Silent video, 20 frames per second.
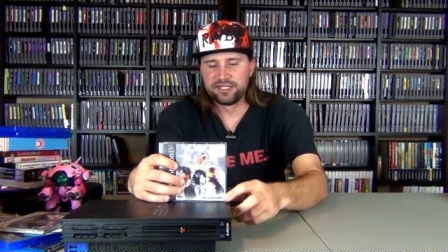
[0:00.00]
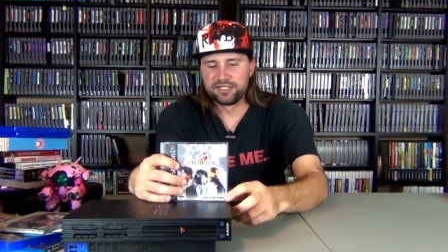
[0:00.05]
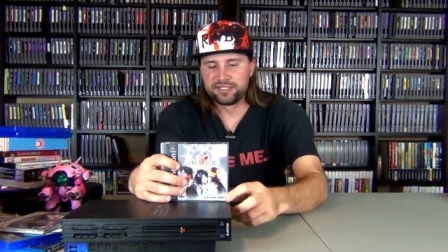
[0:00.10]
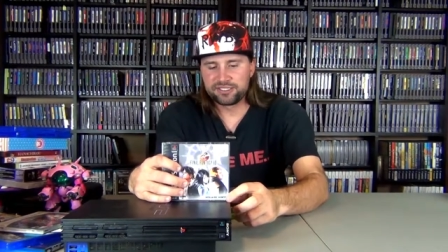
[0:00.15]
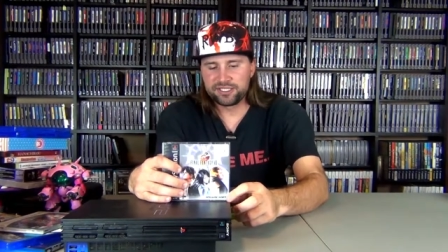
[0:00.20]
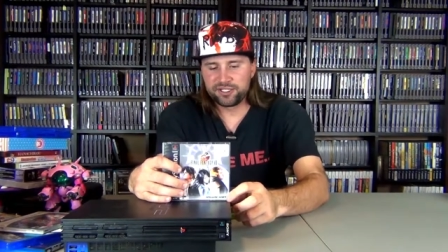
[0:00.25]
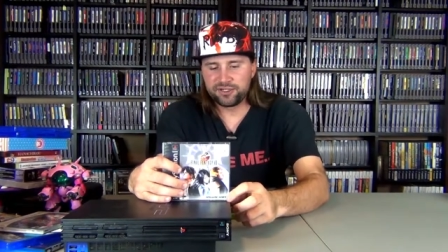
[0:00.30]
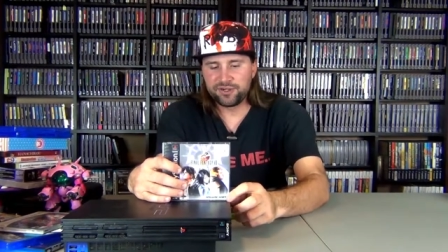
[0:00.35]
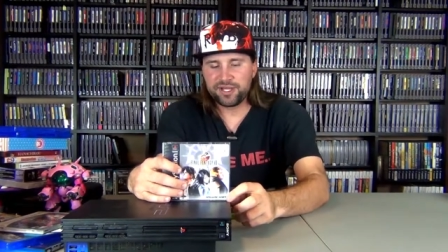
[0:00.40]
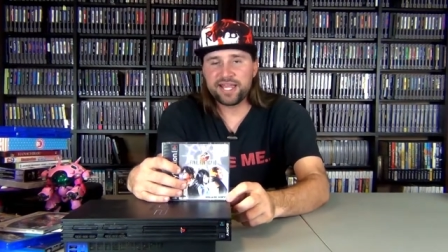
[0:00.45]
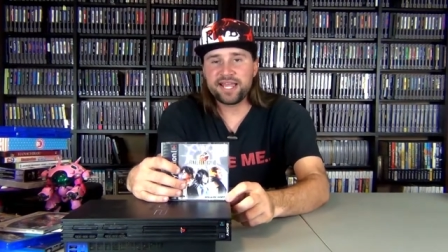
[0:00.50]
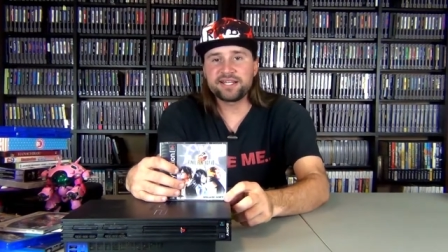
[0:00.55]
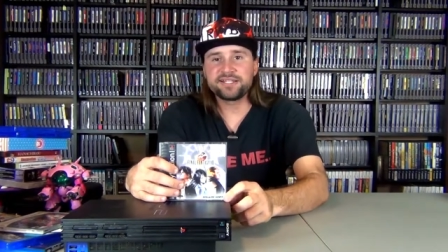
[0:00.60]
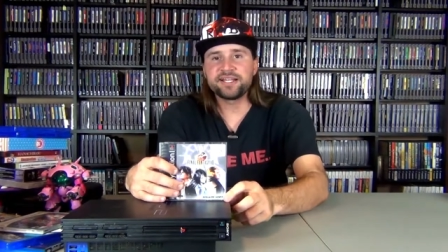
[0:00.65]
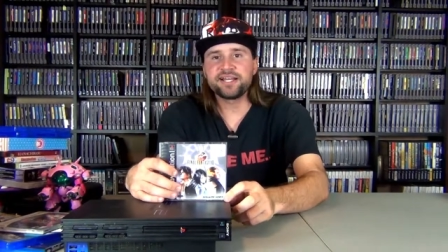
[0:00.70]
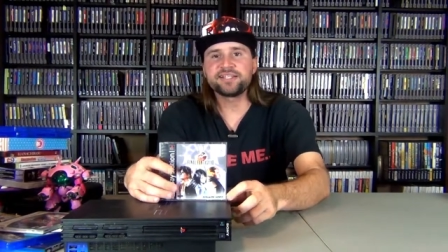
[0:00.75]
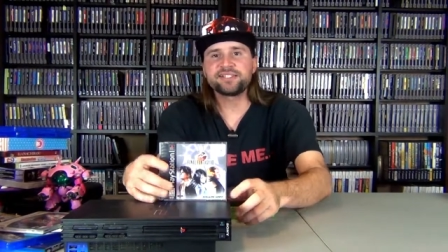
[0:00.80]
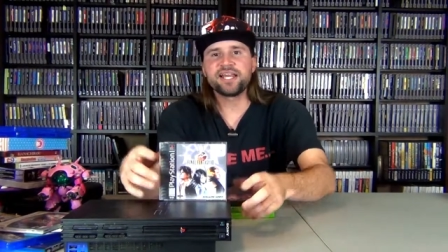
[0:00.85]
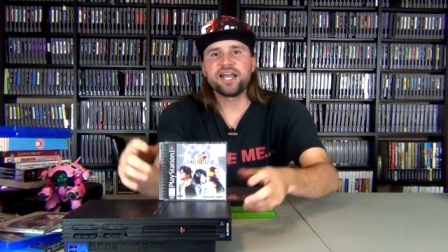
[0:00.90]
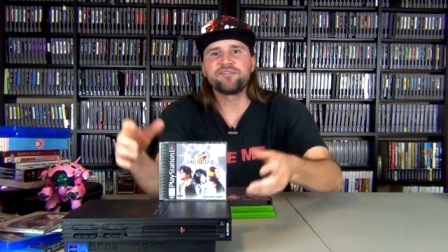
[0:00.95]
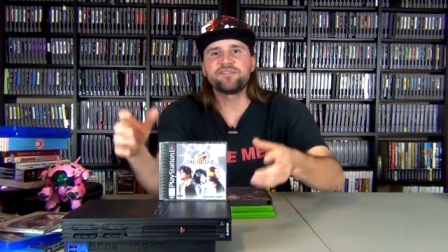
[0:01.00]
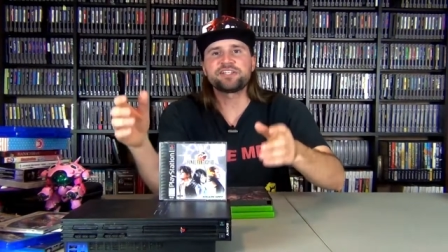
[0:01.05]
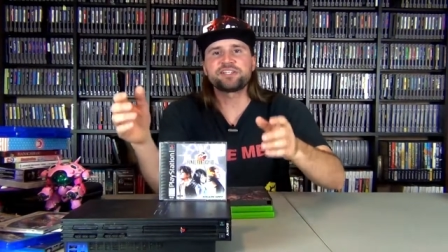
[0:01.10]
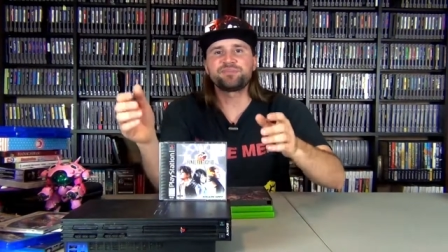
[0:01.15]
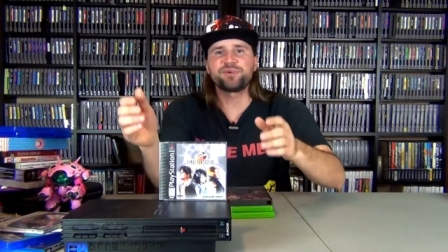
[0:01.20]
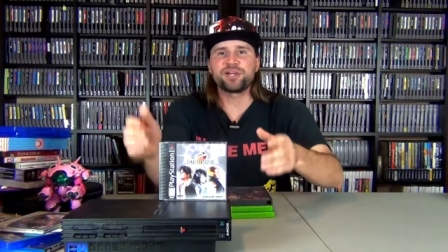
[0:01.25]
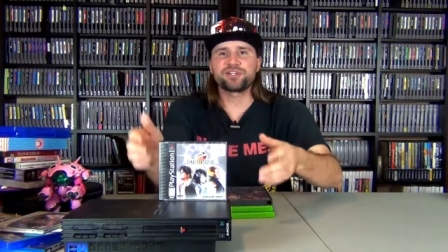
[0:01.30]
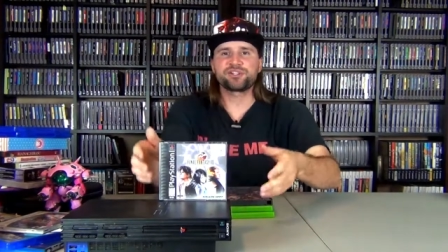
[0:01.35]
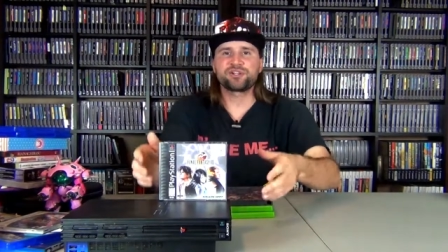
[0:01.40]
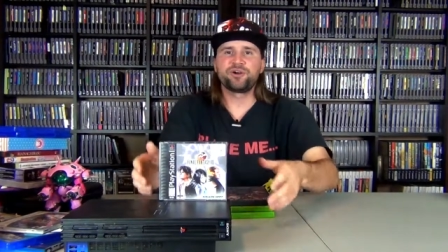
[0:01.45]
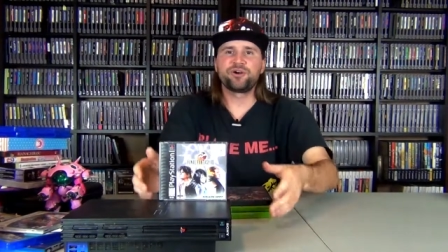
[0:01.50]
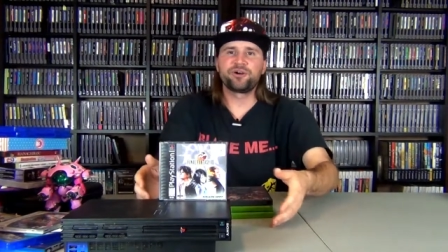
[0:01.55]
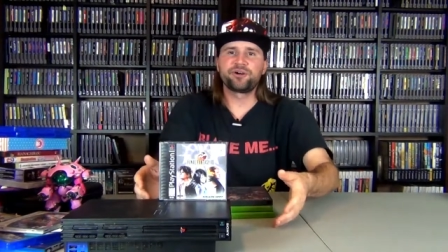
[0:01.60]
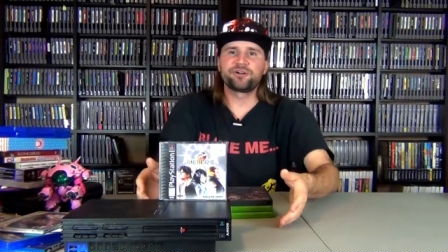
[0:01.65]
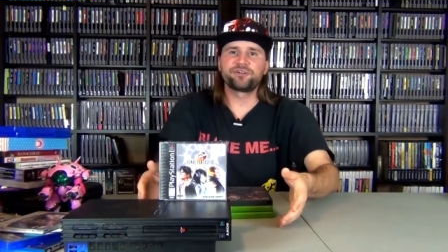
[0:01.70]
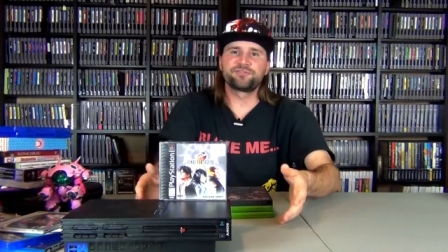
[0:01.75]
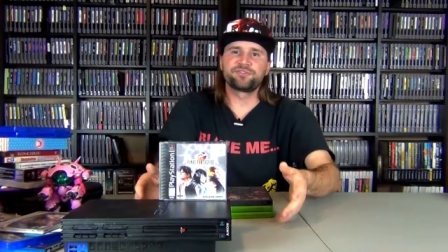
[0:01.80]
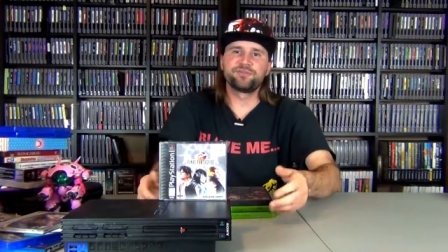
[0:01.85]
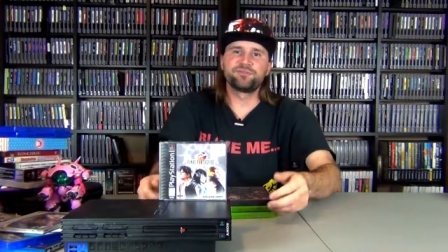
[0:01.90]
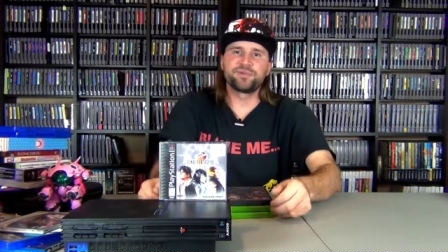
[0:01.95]
so it does have a special
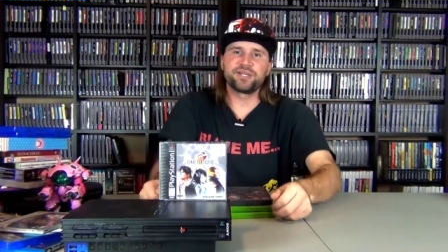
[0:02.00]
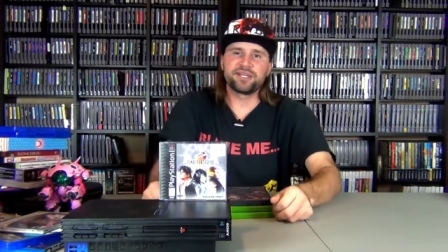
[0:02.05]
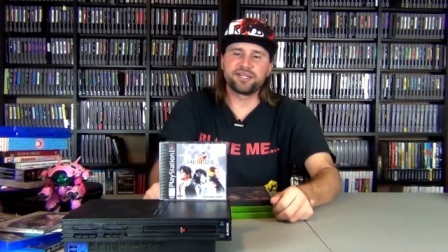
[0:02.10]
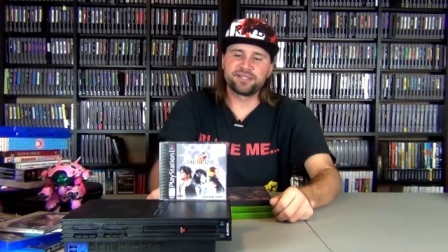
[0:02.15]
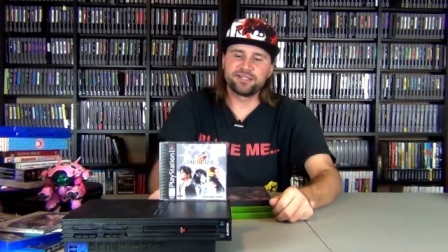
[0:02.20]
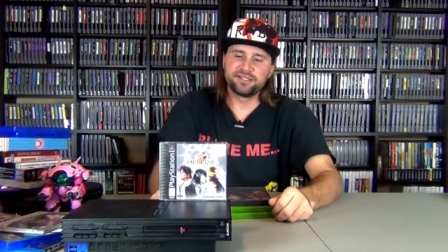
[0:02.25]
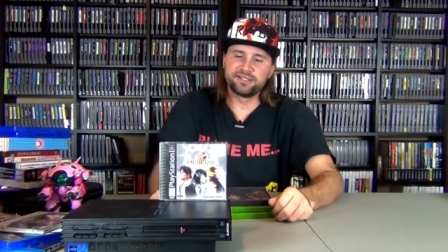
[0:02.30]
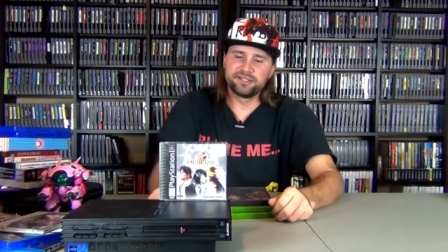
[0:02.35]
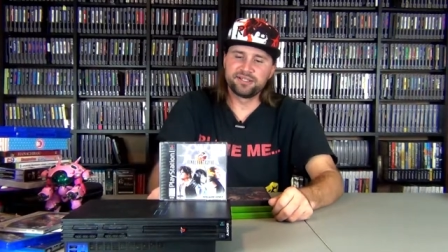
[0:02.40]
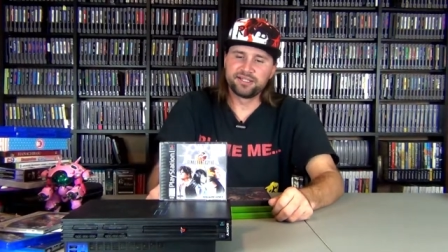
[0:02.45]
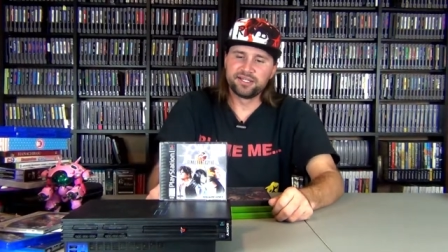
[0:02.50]
heart for me.